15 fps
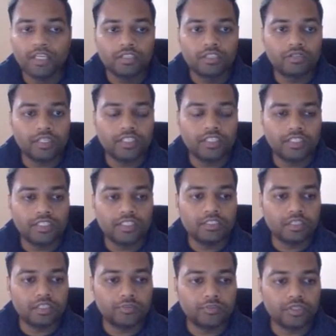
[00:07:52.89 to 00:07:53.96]
So again, these
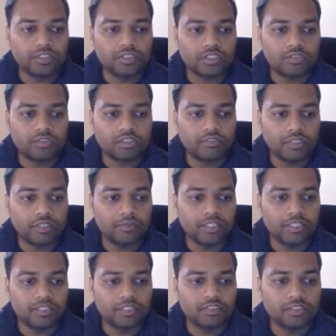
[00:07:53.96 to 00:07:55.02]
options are also available
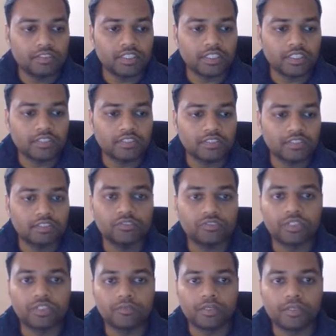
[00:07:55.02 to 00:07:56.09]
in settings
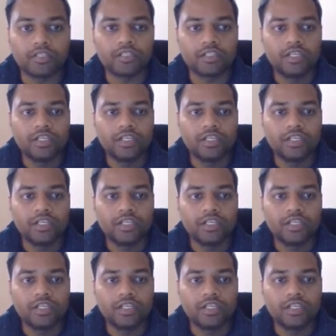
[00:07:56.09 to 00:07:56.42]
general bar.